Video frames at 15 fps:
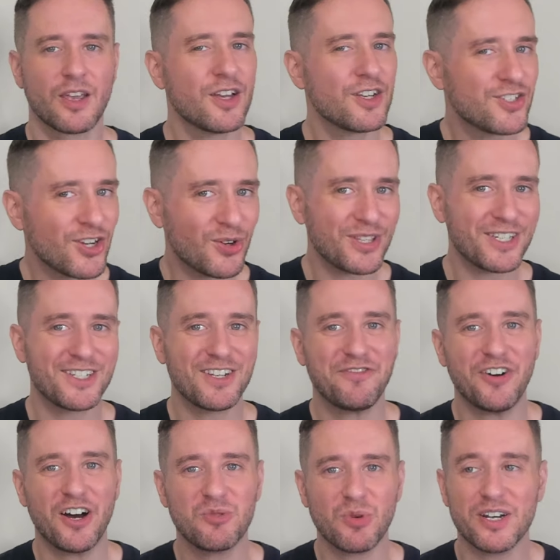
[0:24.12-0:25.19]
So this is a
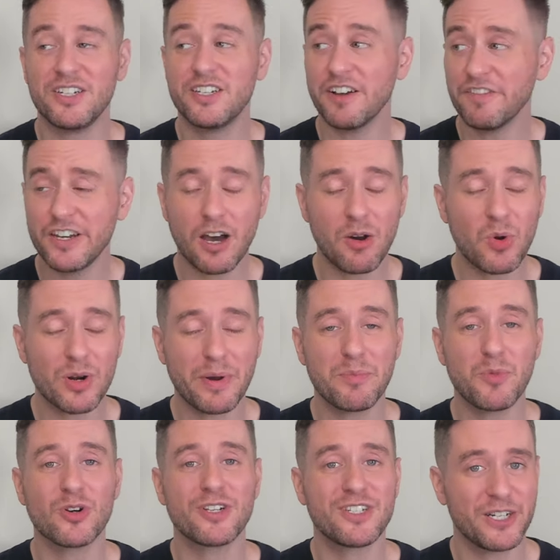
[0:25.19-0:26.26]
fun one, definitely not one of my
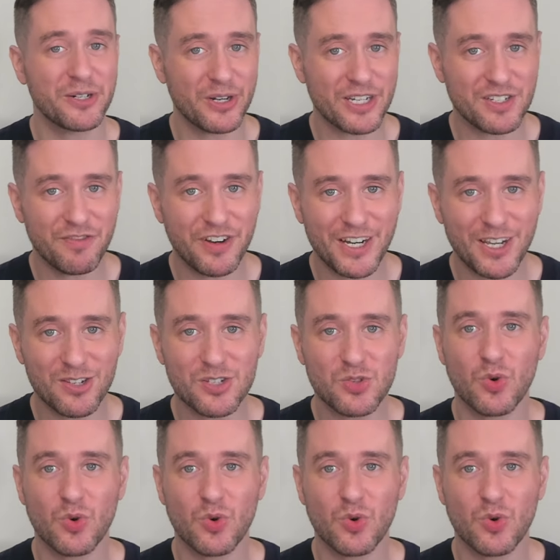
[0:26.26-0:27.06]
more serious videos.